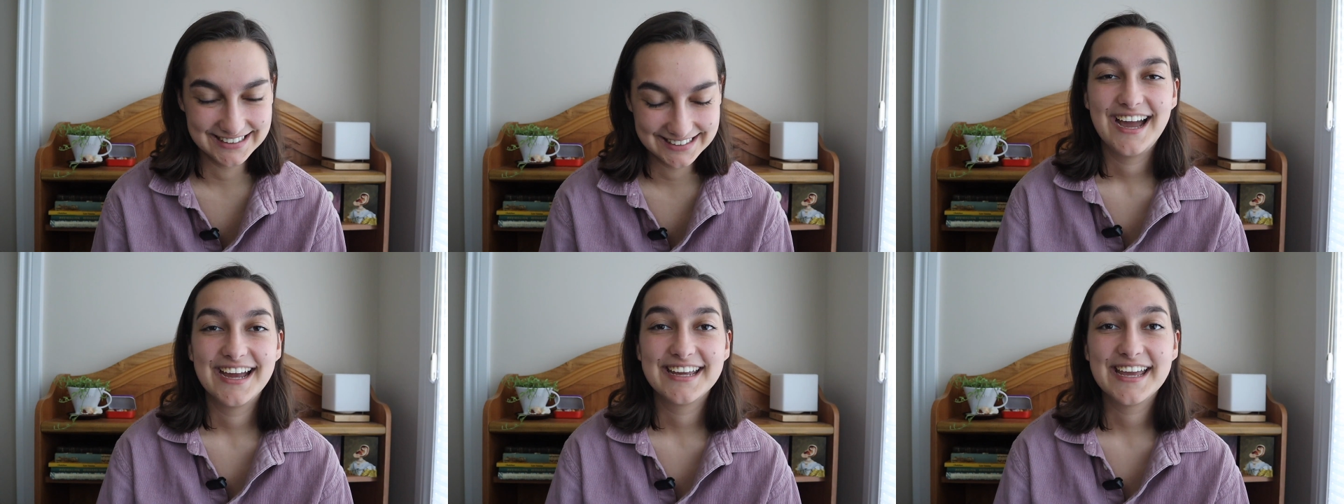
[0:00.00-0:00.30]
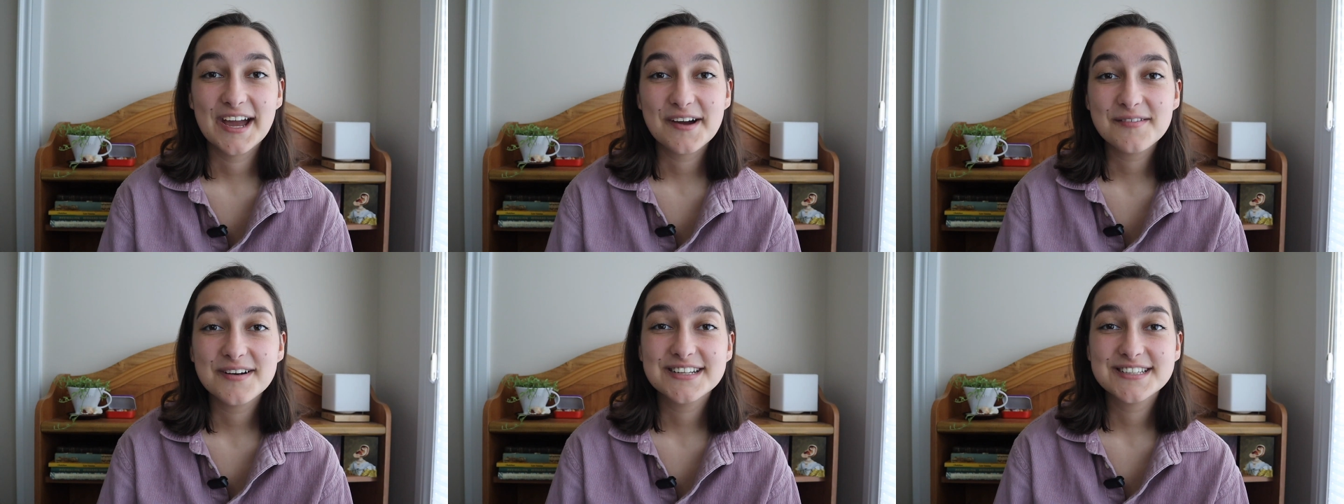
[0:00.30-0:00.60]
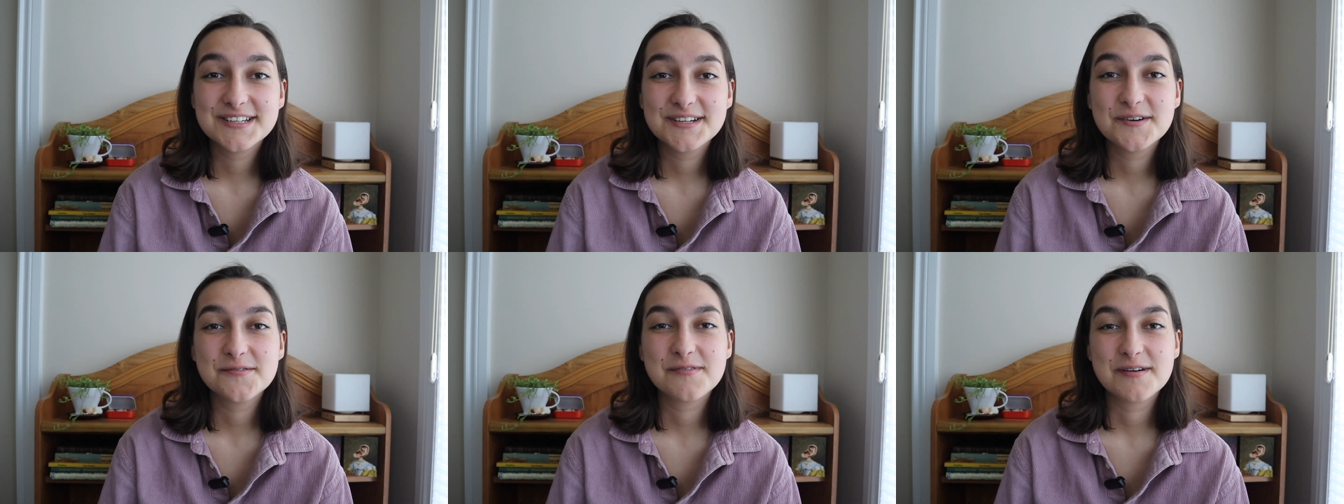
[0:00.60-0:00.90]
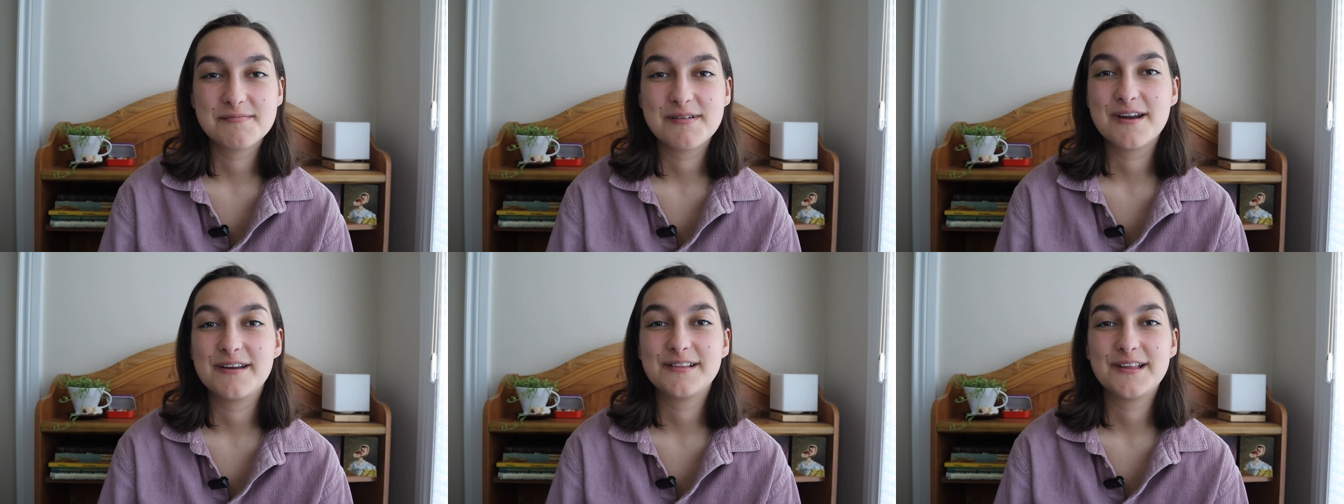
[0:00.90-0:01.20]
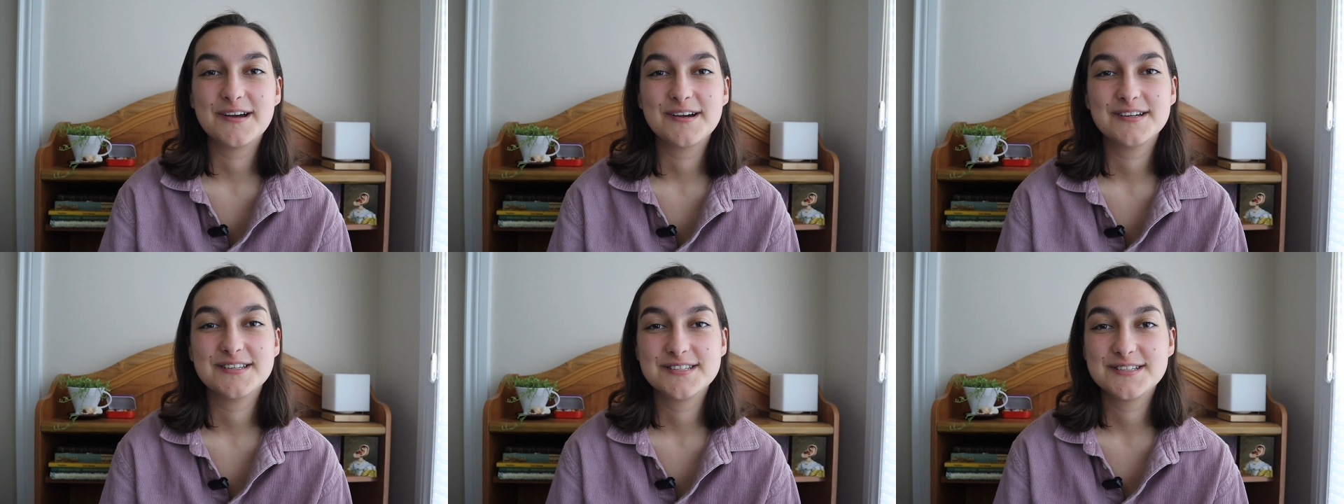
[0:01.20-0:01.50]
I can't wait to know what
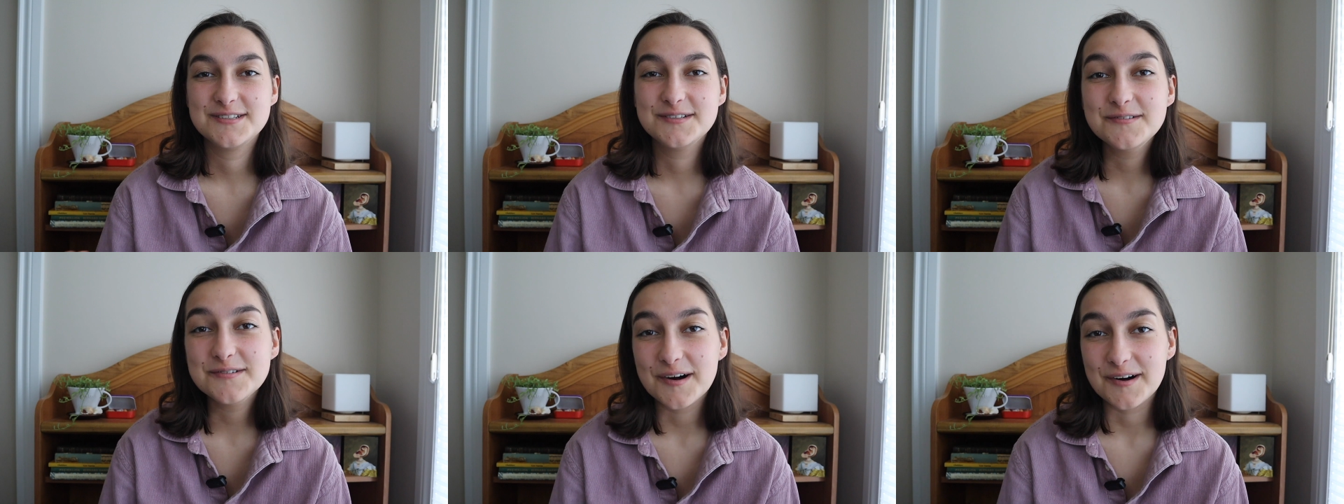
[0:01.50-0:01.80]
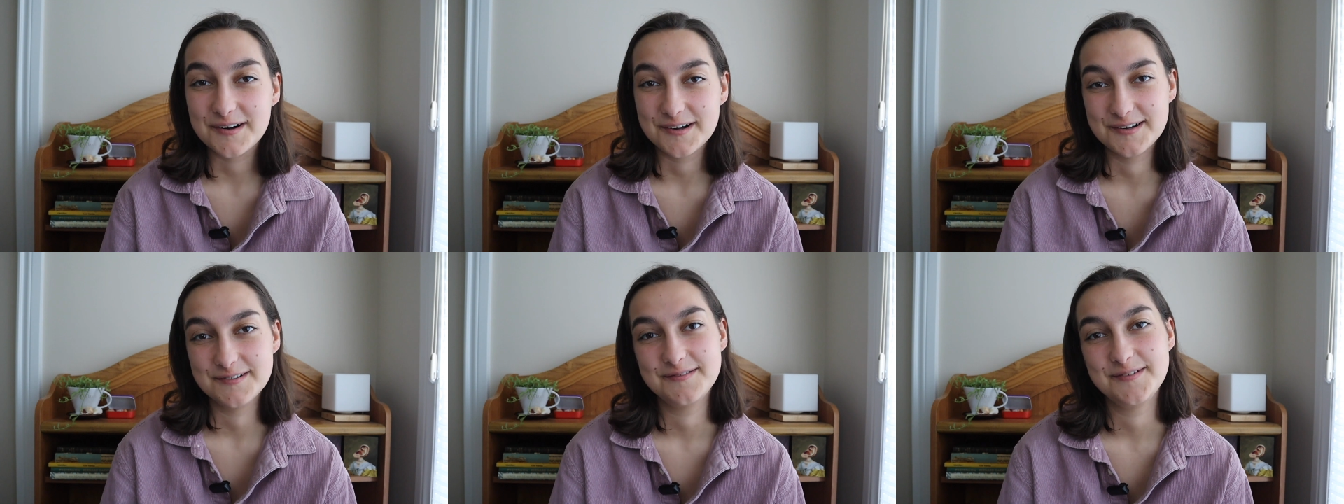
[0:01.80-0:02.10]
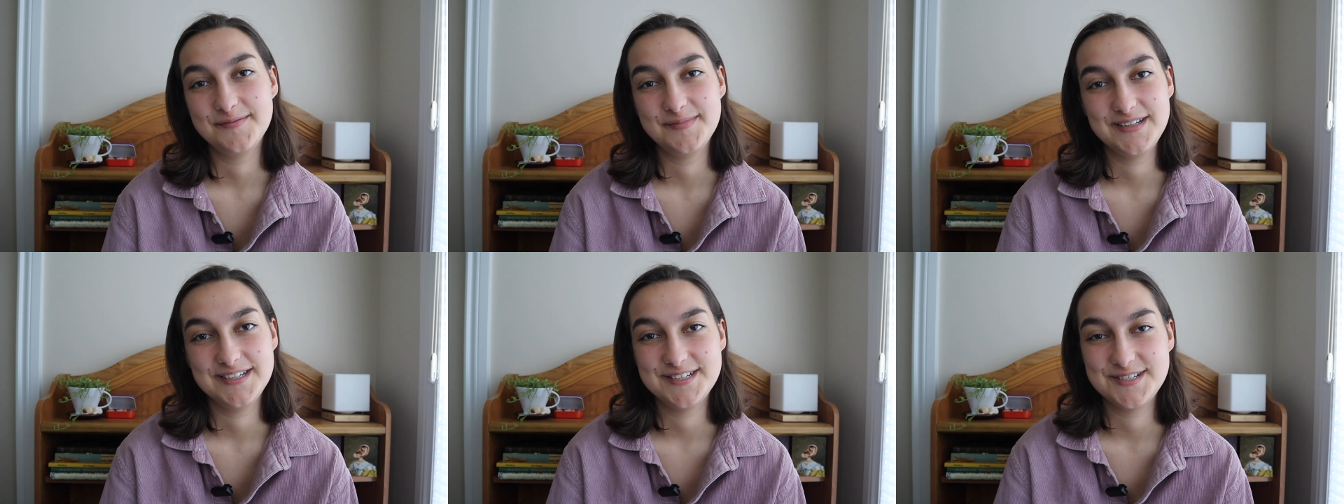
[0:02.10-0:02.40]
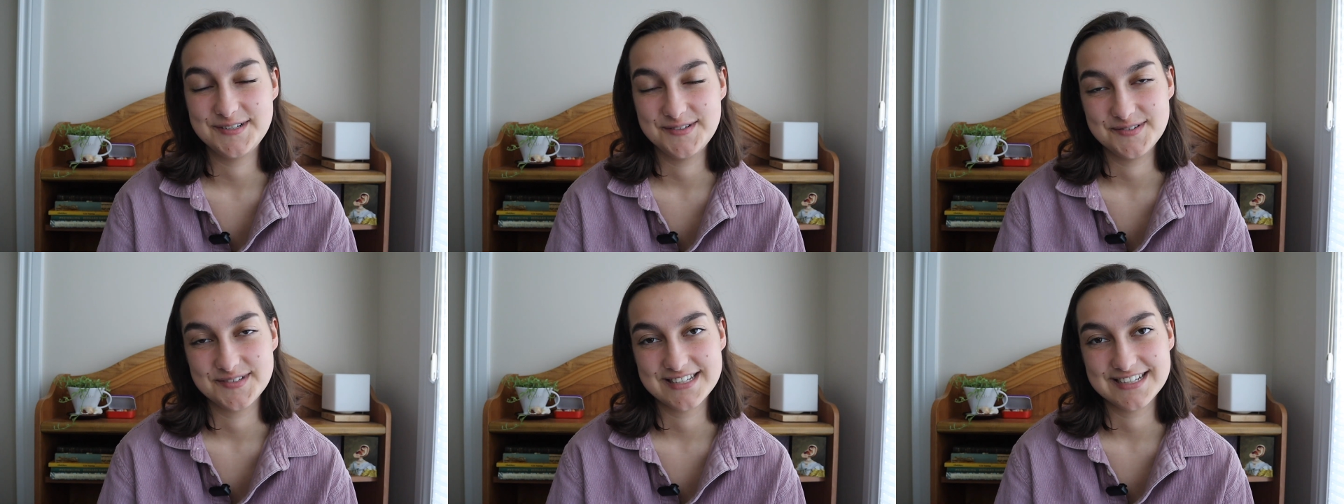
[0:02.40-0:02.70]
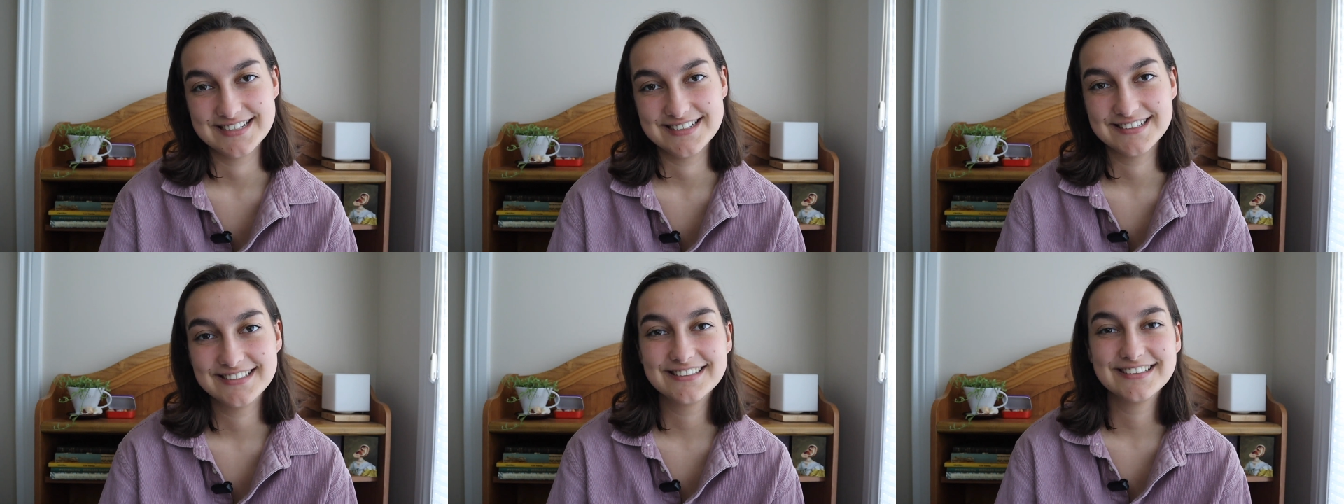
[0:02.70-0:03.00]
monologues you all will be
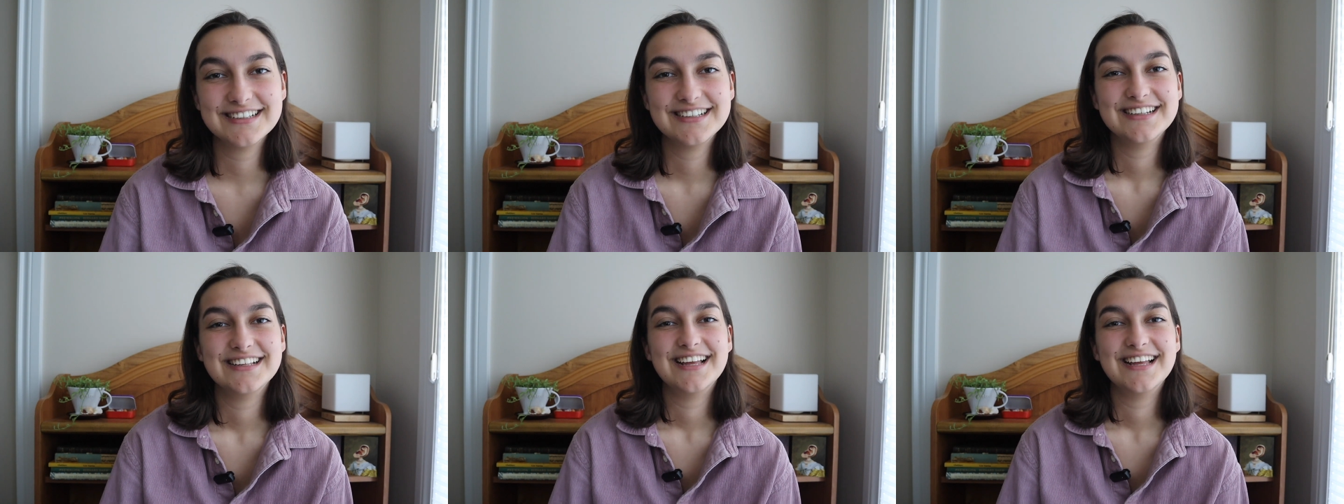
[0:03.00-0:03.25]
choosing.